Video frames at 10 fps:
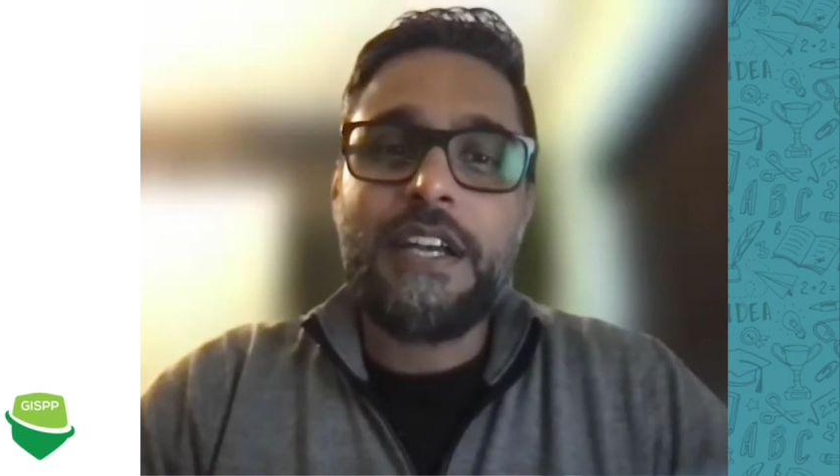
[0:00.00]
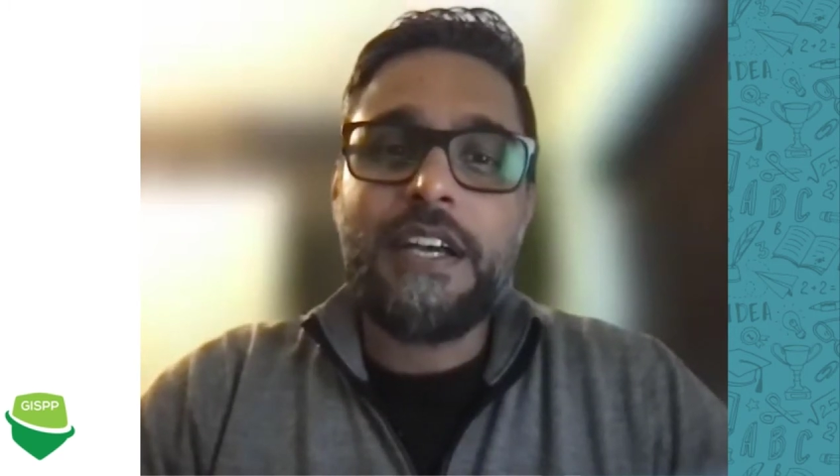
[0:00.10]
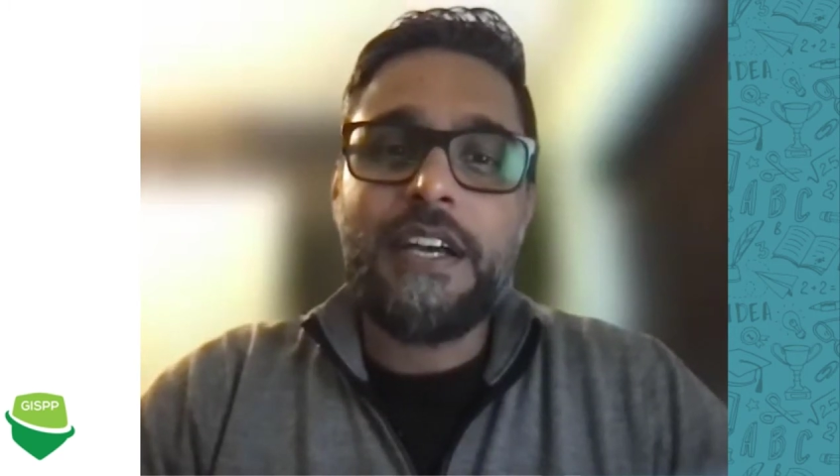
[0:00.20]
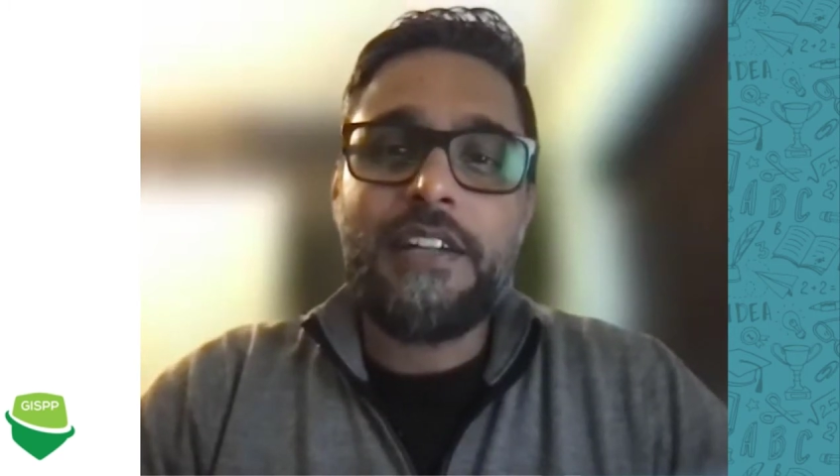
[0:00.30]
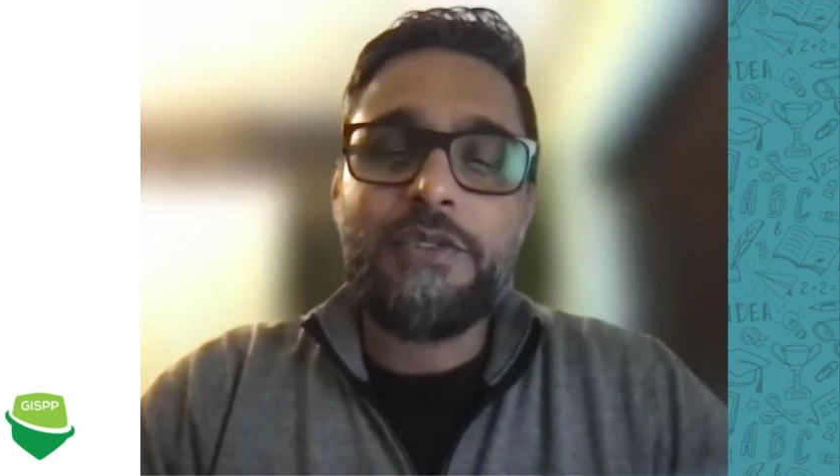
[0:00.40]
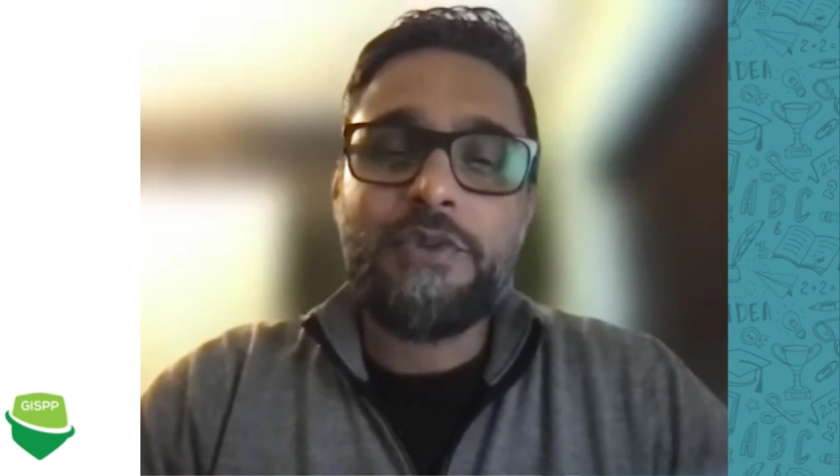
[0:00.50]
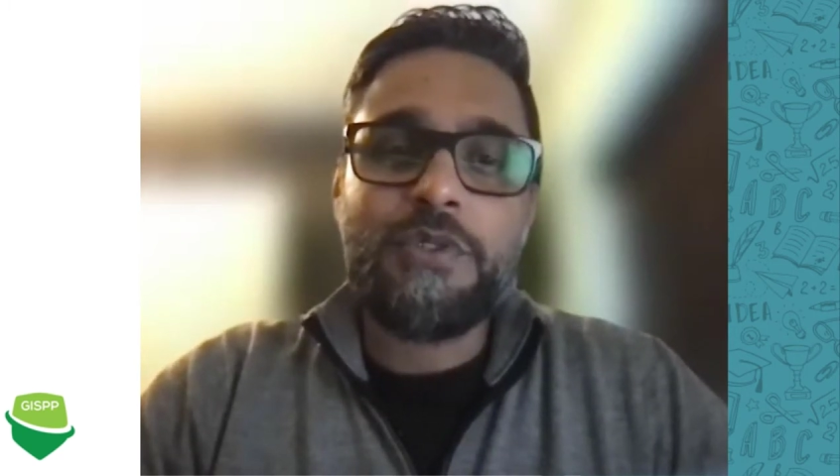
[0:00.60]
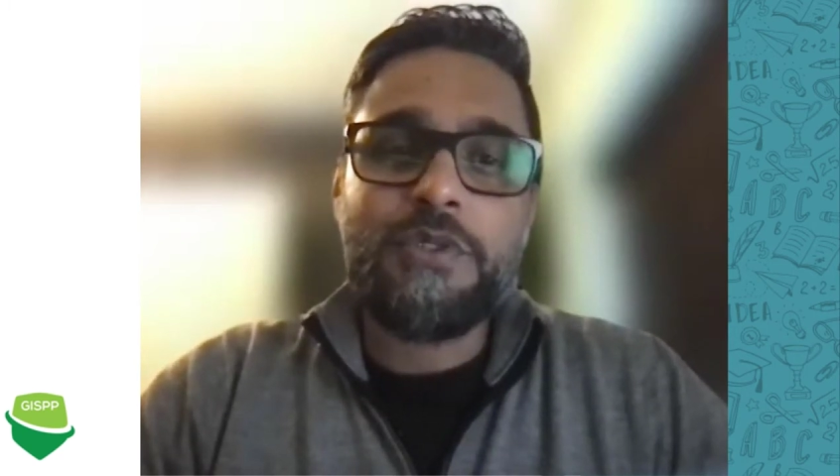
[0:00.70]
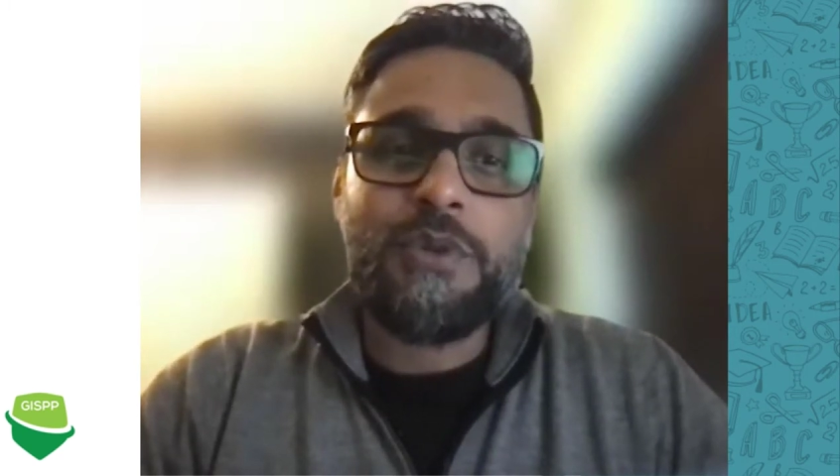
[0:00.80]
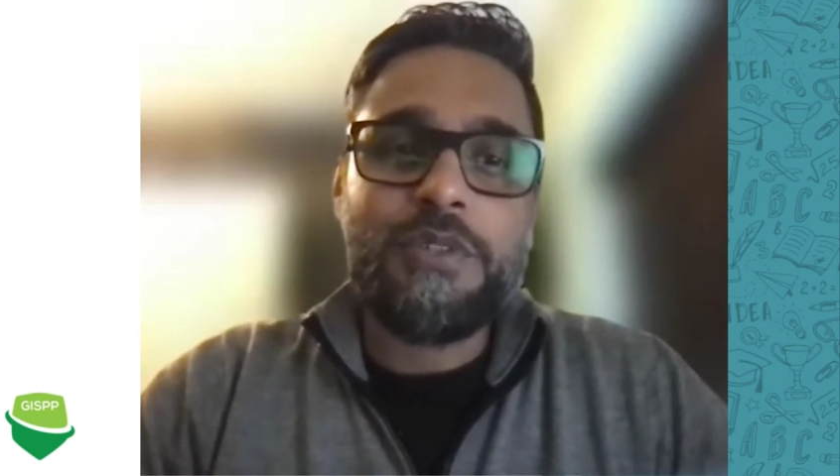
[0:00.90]
the sort of
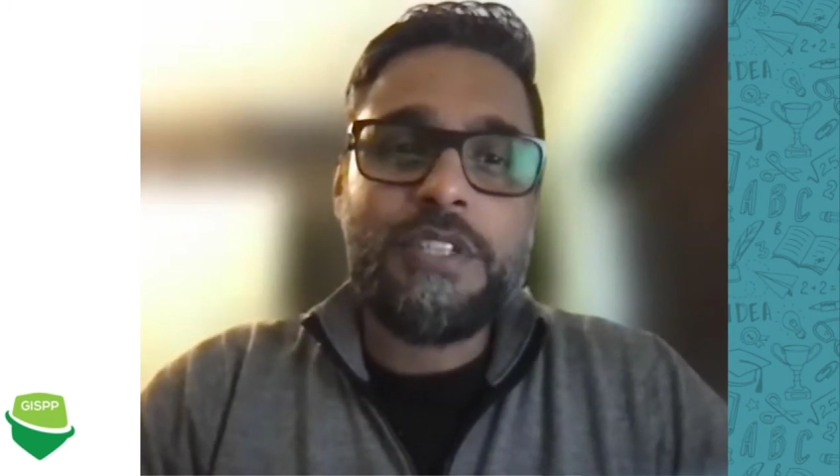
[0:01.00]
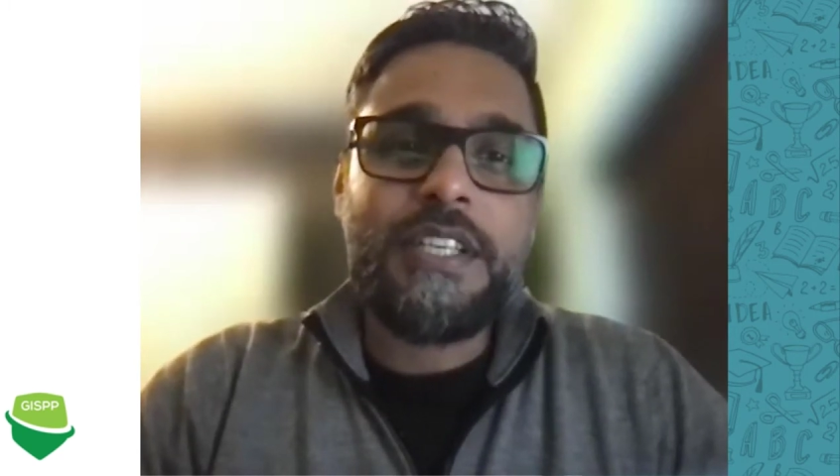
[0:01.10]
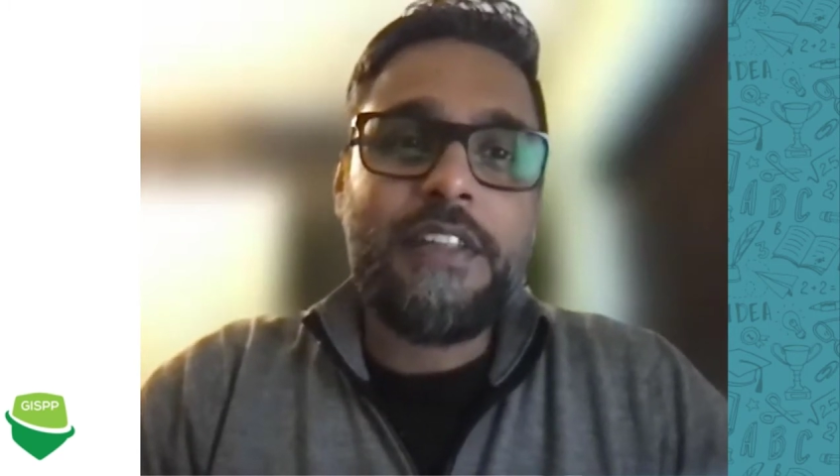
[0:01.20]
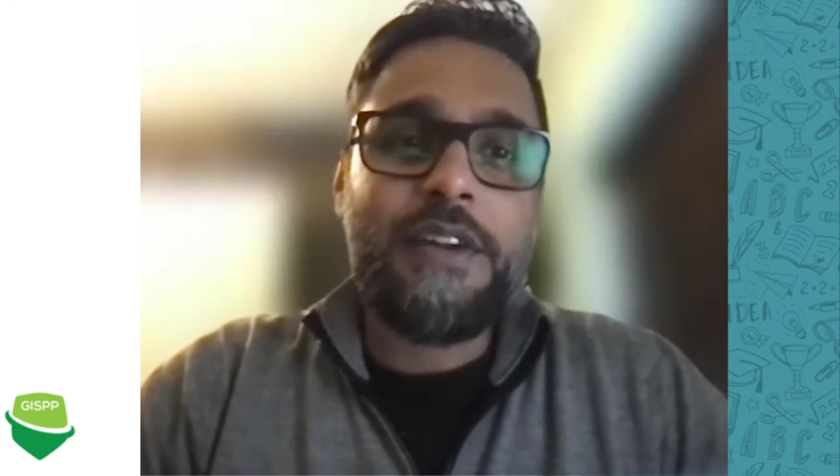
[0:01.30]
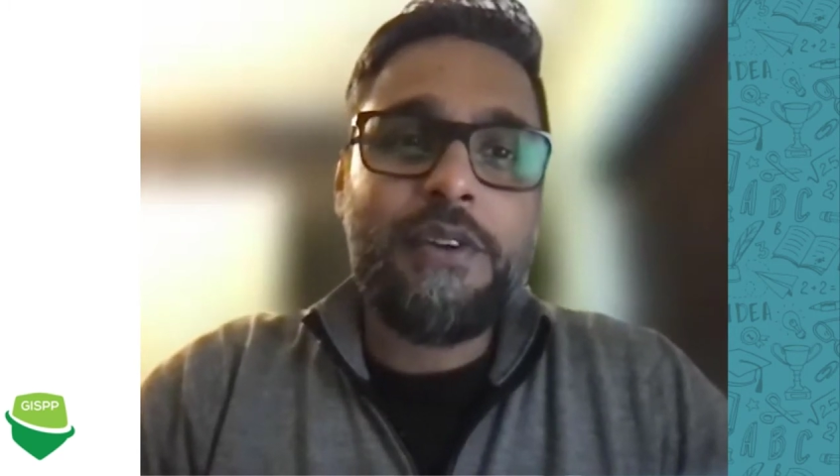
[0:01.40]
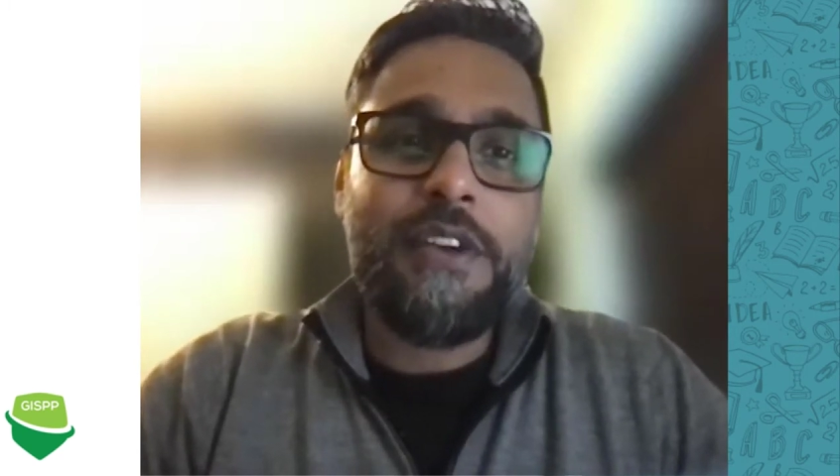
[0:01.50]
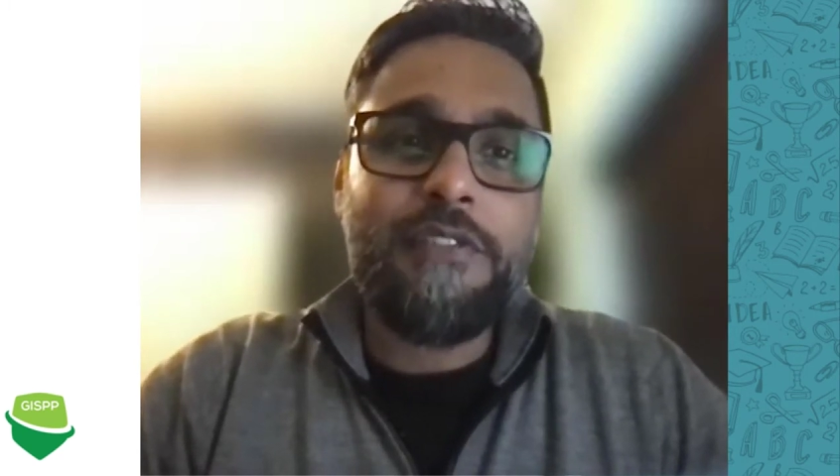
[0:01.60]
solutions that they're looking